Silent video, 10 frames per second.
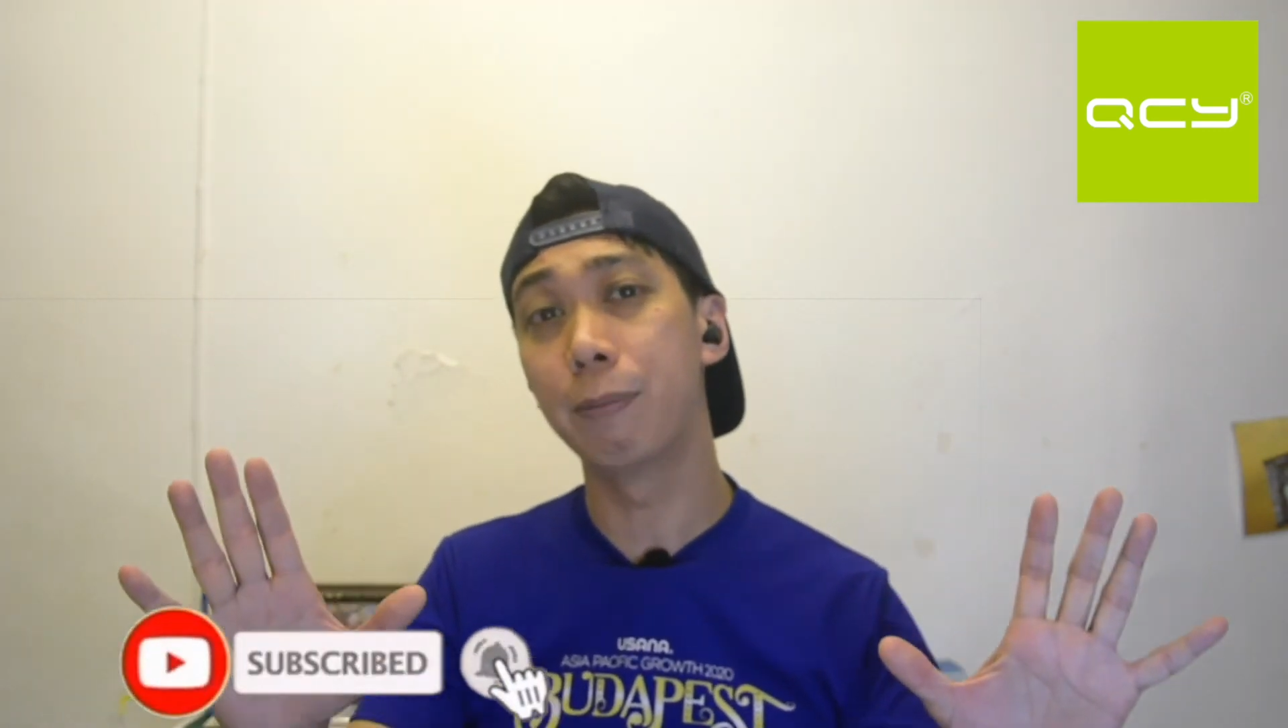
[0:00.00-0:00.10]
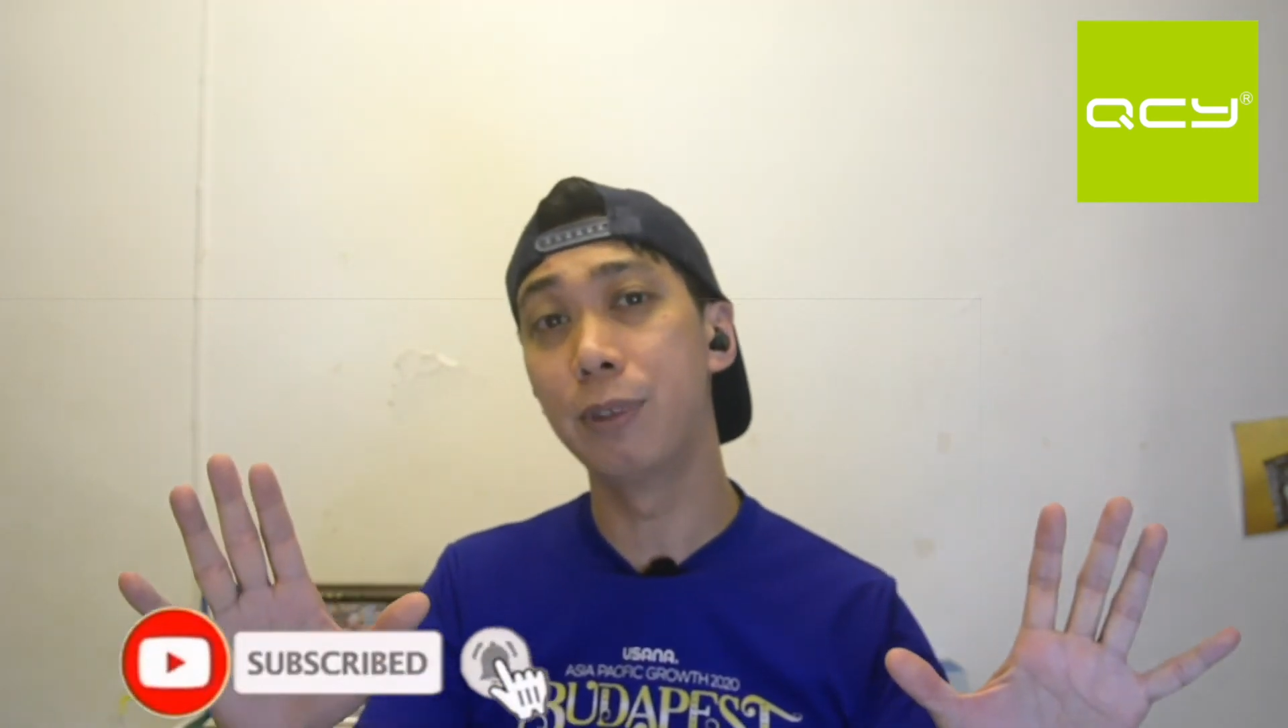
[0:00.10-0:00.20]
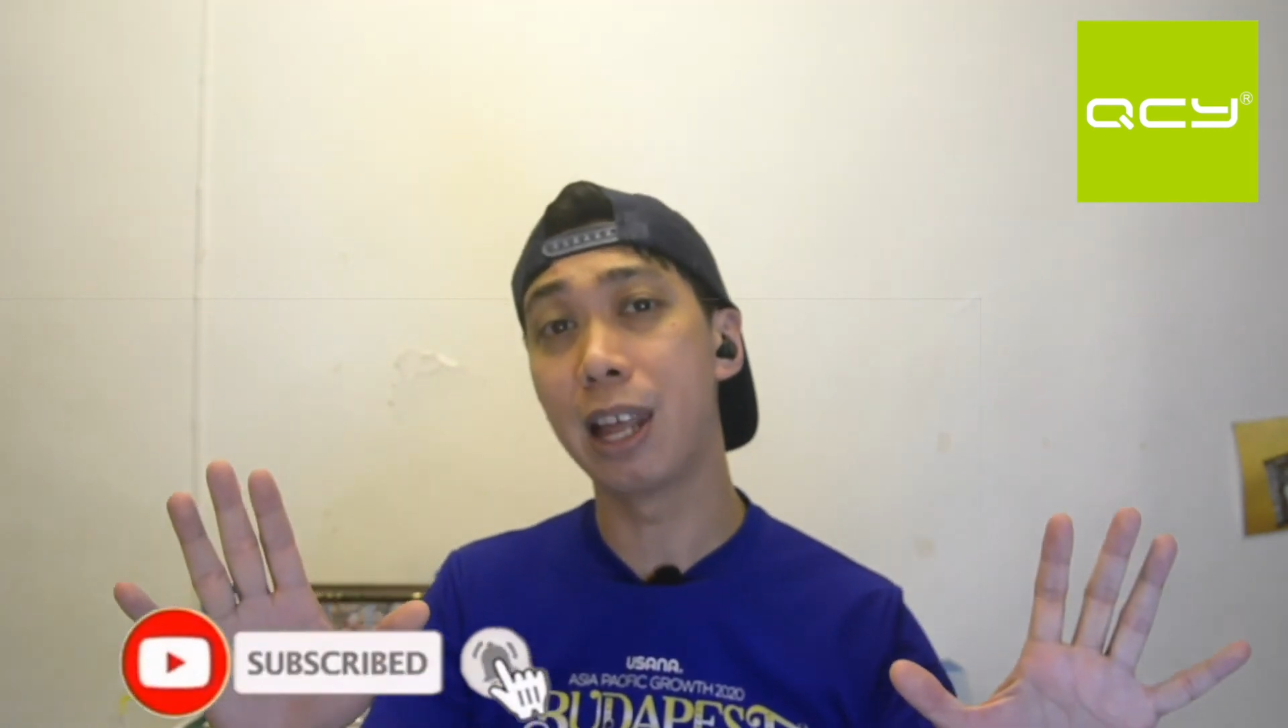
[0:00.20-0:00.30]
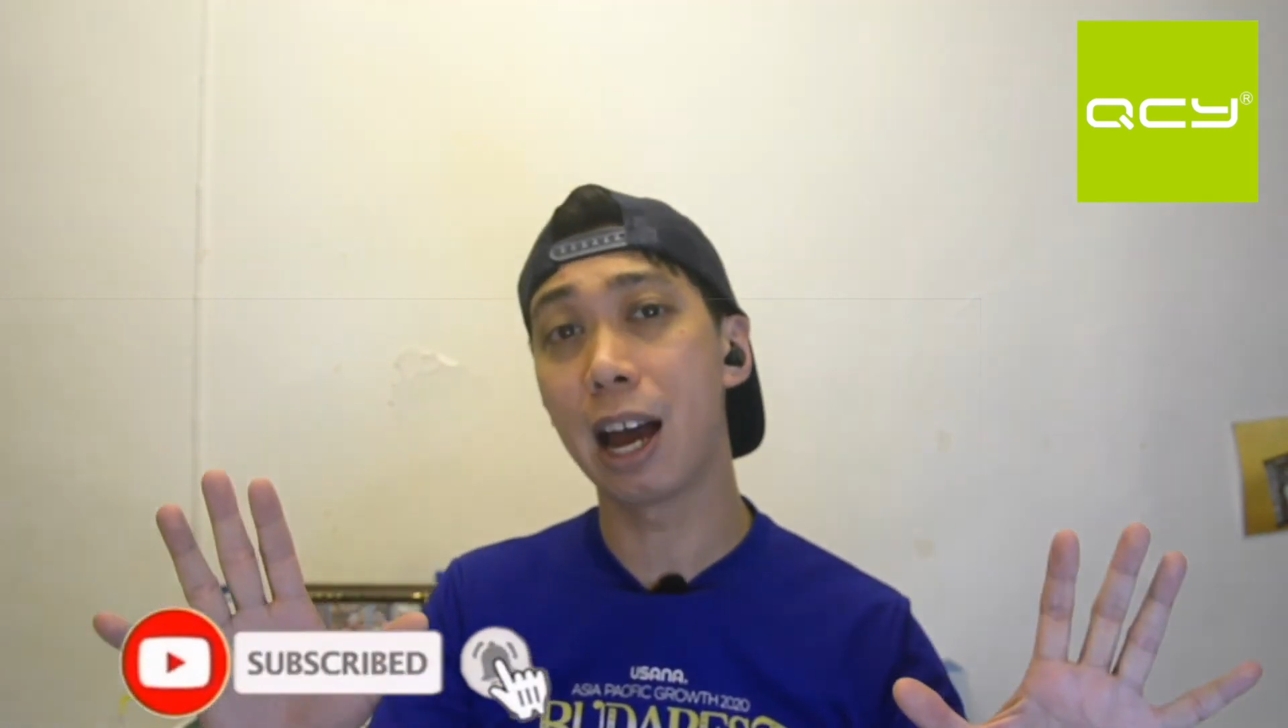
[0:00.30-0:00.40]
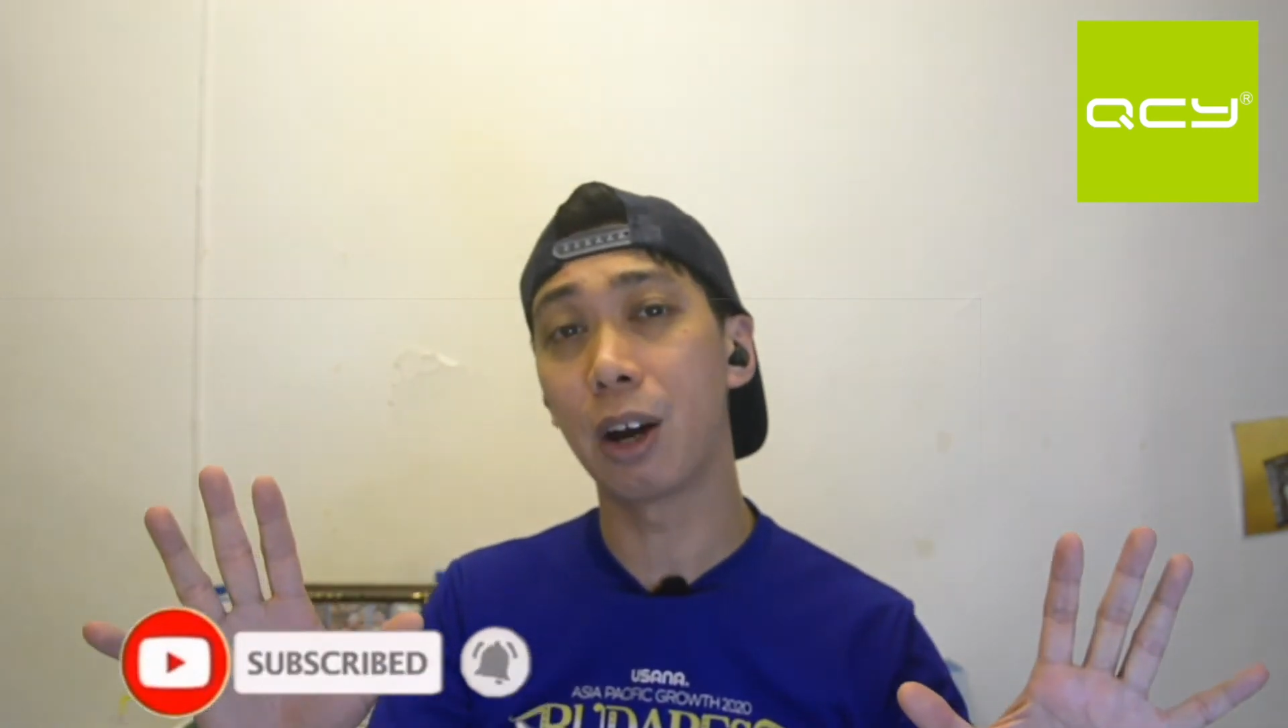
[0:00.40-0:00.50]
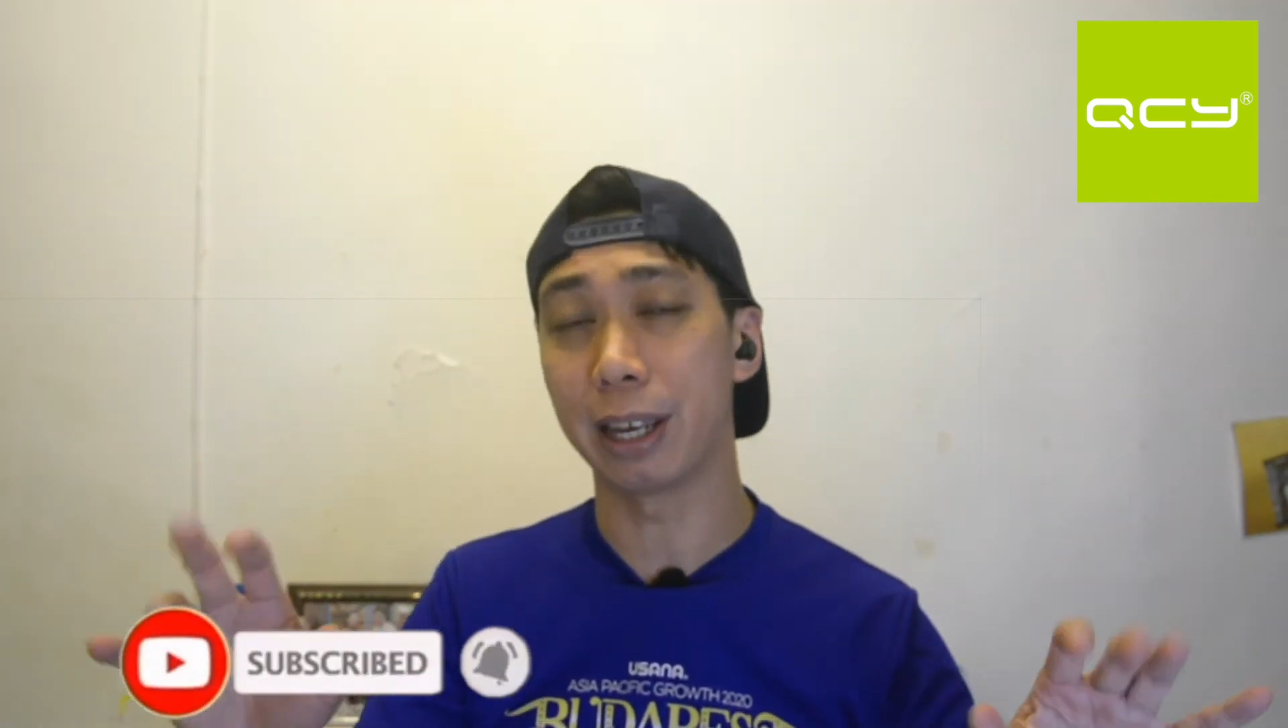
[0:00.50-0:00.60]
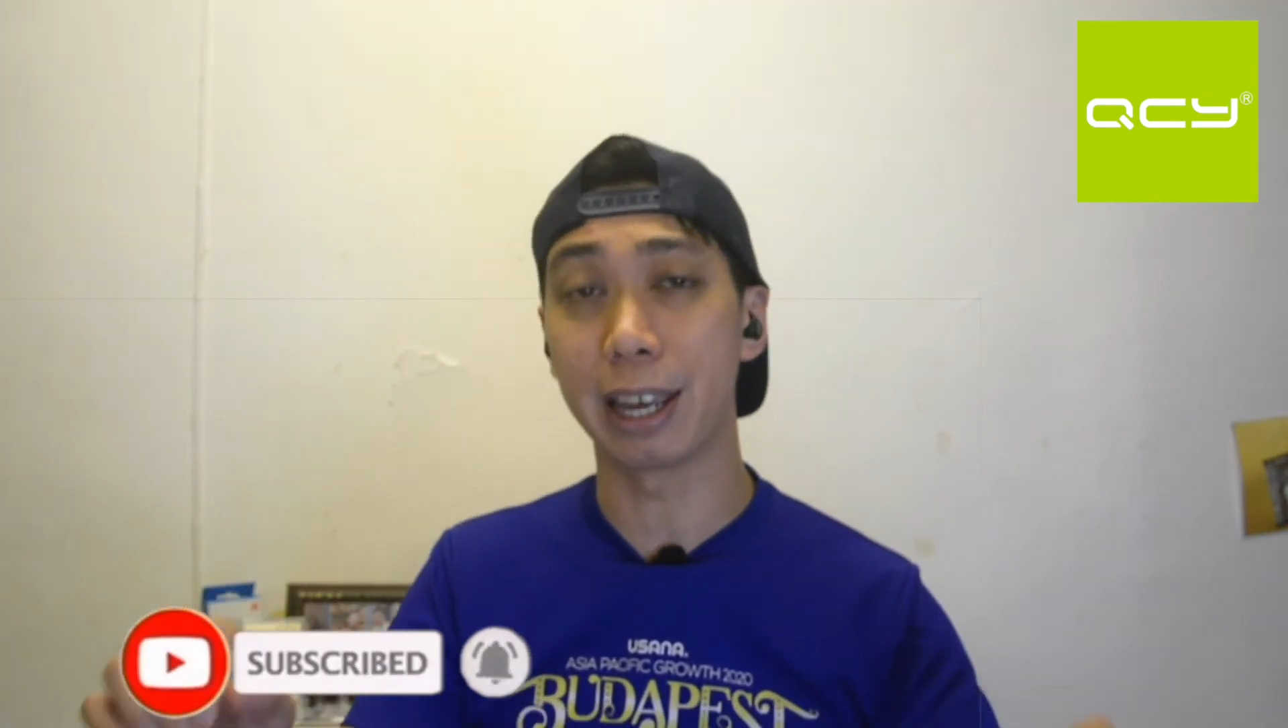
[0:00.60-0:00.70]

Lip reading: now.